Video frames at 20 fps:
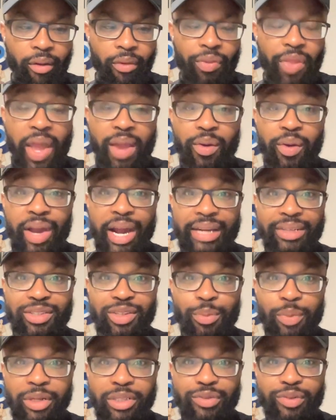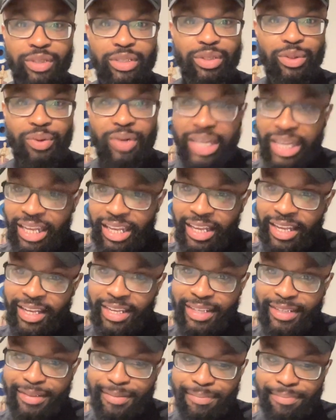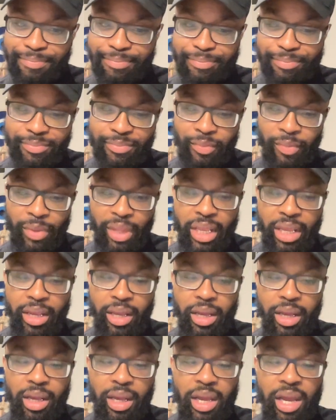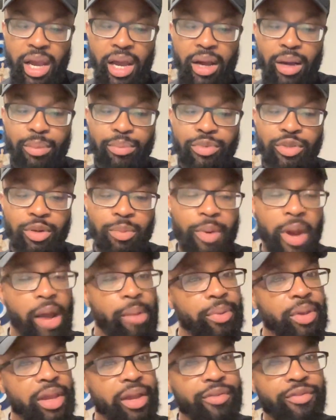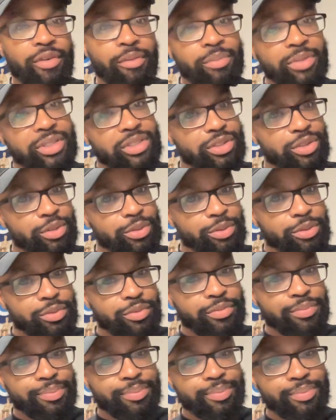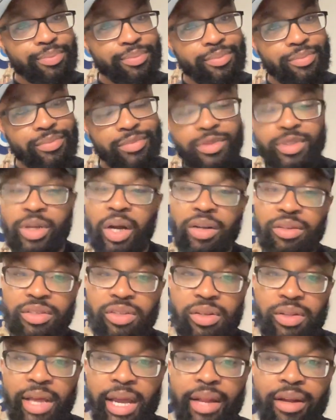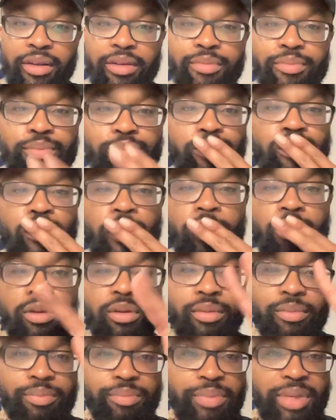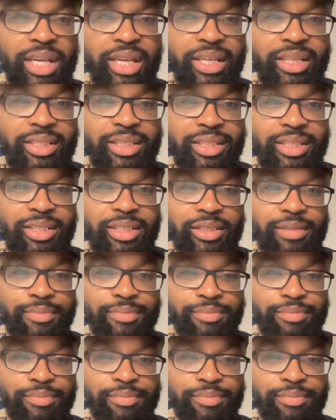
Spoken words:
Thank you guys so much for tuning in. You'll probably hear from me soon. Talk to you later. Peace.